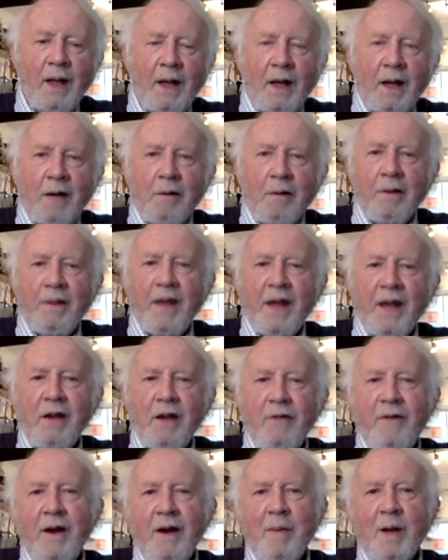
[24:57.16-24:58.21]
Well, thank you
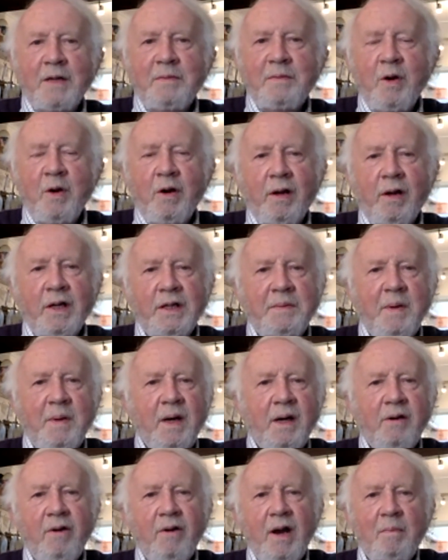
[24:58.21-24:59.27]
very much, Bruno. It's been
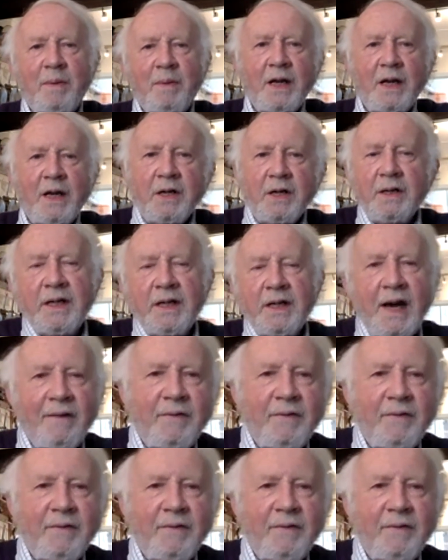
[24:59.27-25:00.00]
a great pleasure to have